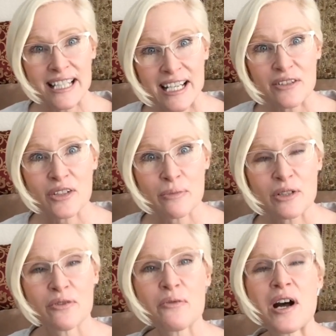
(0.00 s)
thank you so much
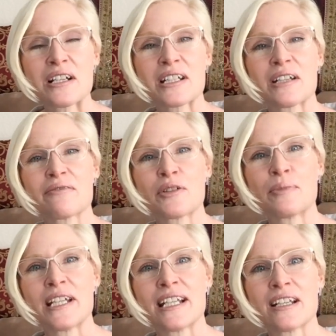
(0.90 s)
for watching and for
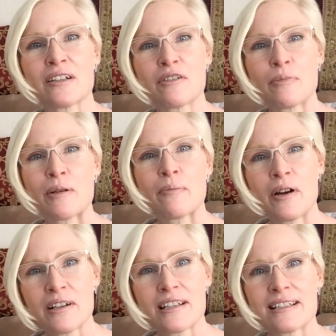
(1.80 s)
being here, for being
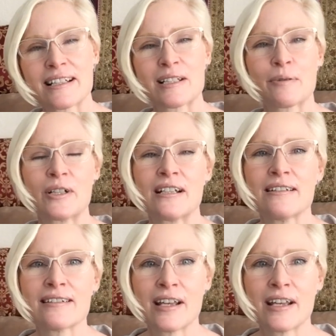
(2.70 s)
part of this experience.